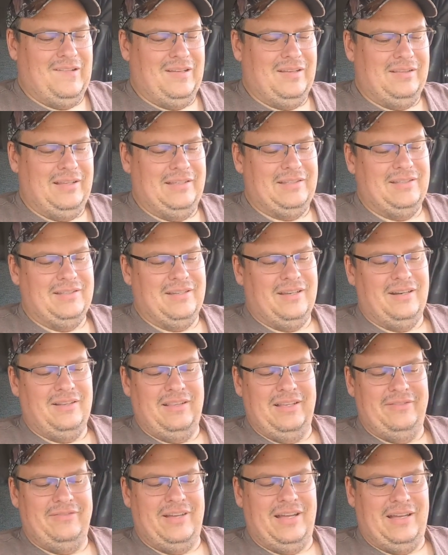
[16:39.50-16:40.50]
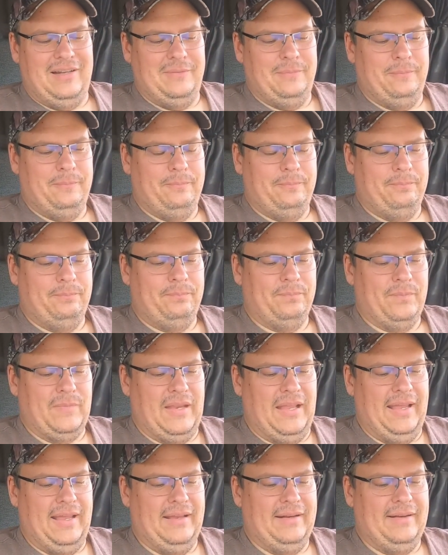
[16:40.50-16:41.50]
this is going to live on,
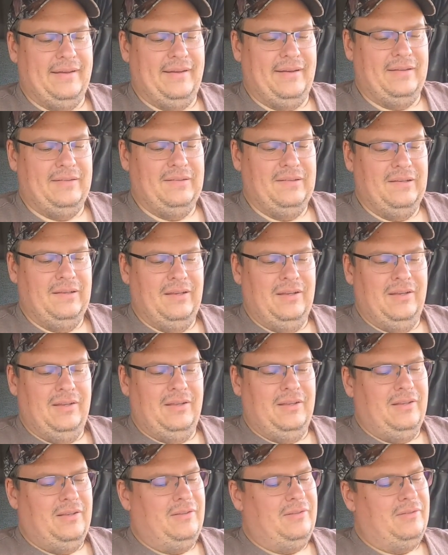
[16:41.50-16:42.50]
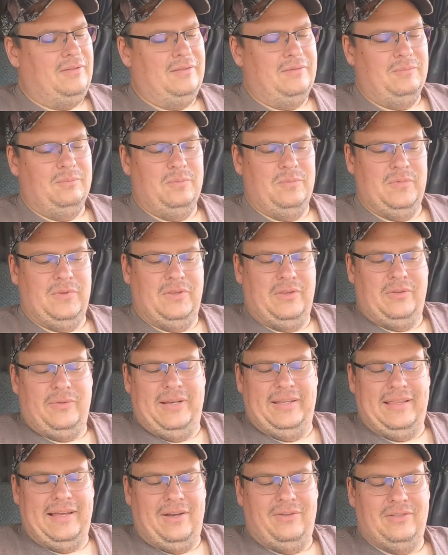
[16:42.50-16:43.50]
and
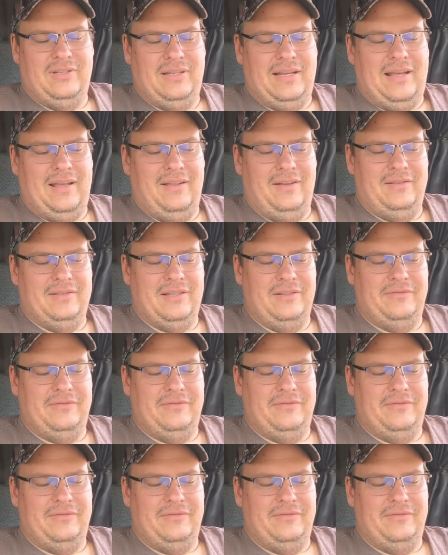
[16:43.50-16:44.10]
$3,000